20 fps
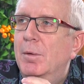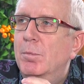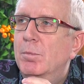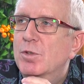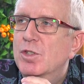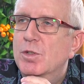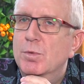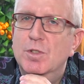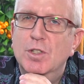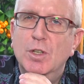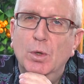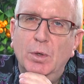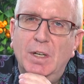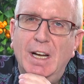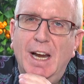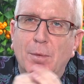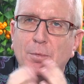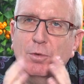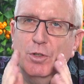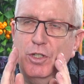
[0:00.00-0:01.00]
She was so
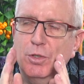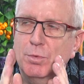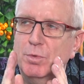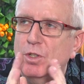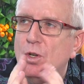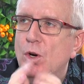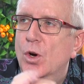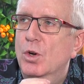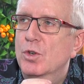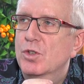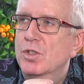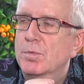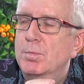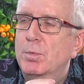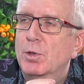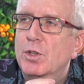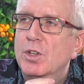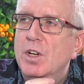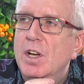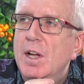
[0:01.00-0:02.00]
glamorous. She was gorgeous.
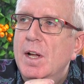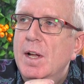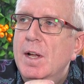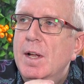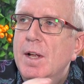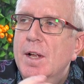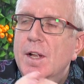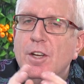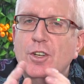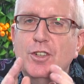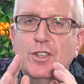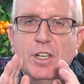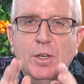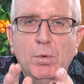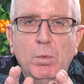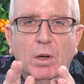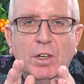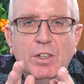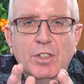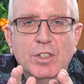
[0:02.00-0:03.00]
But I
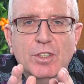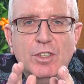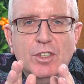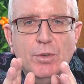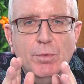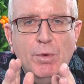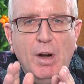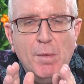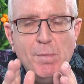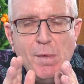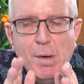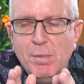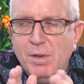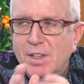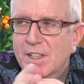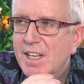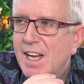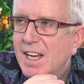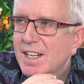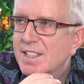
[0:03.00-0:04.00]
remember
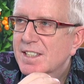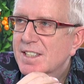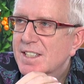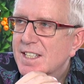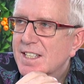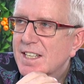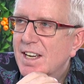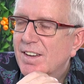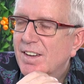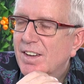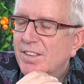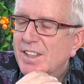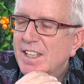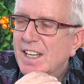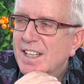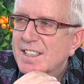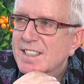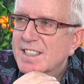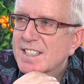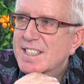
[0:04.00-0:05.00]
at the end of the
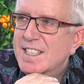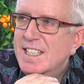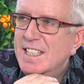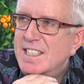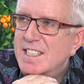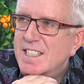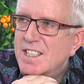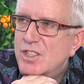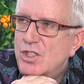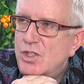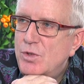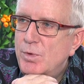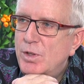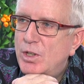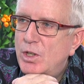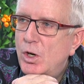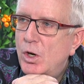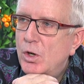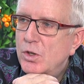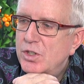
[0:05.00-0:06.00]
60s, she
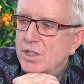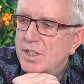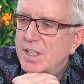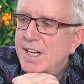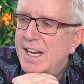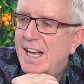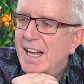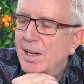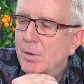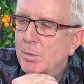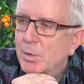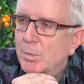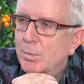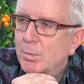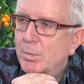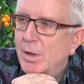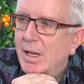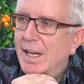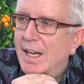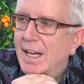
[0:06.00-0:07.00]
recorded an album,
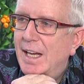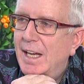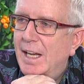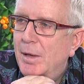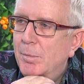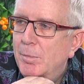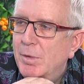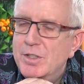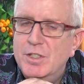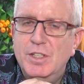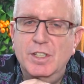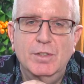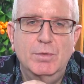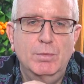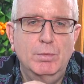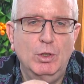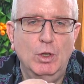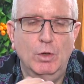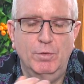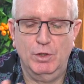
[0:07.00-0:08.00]
and she
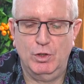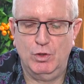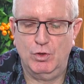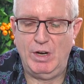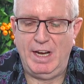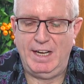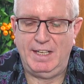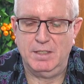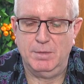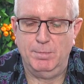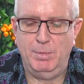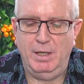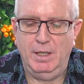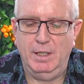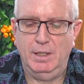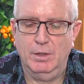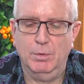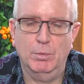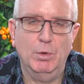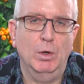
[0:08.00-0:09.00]
covered tracks
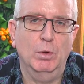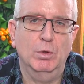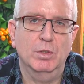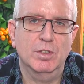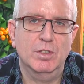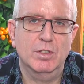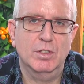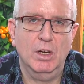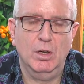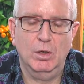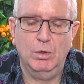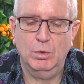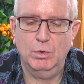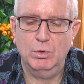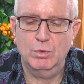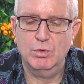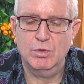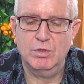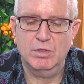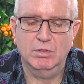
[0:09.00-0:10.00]
by the Rolling
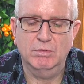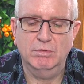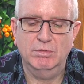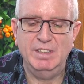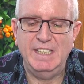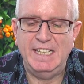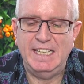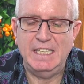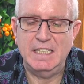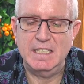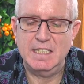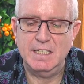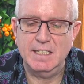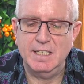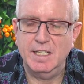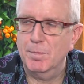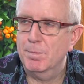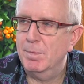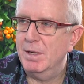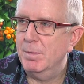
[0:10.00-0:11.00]
Stones and
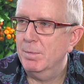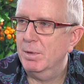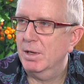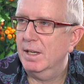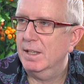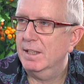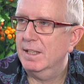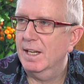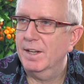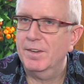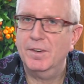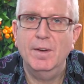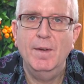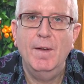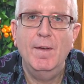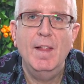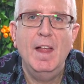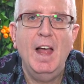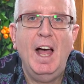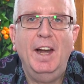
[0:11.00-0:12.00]
Nielsen and people like that.
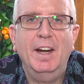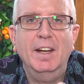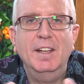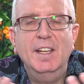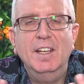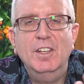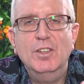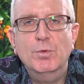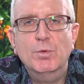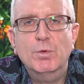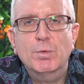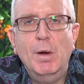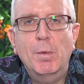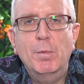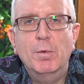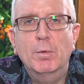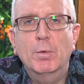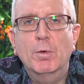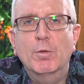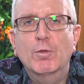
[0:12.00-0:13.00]
And I think she was
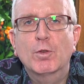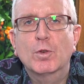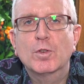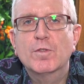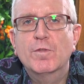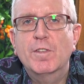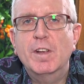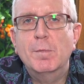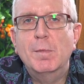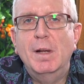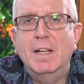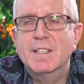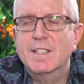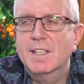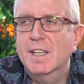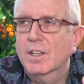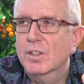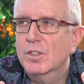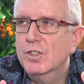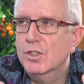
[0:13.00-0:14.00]
probably the first female
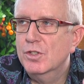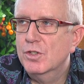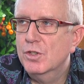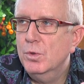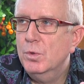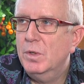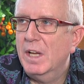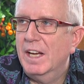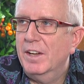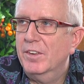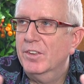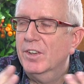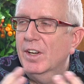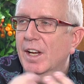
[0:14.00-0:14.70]
singer to do that.